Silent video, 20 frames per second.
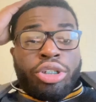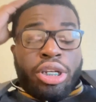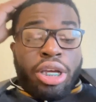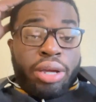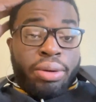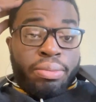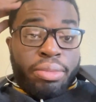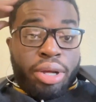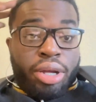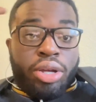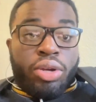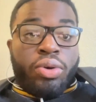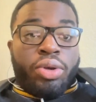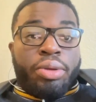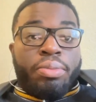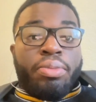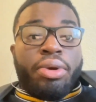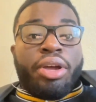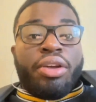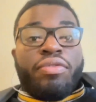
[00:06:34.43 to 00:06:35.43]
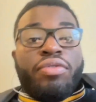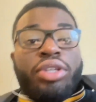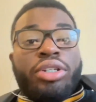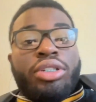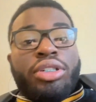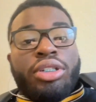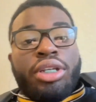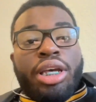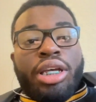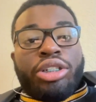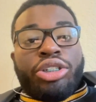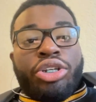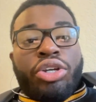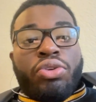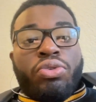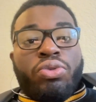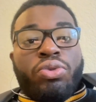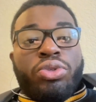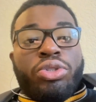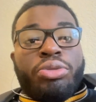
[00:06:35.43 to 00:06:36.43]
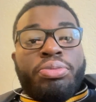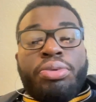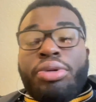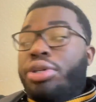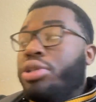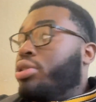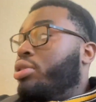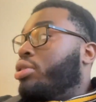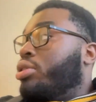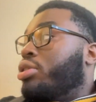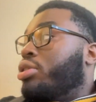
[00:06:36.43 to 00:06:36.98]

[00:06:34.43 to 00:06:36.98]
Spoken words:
Chad, I'm about to go eat breakfast at General's, bro.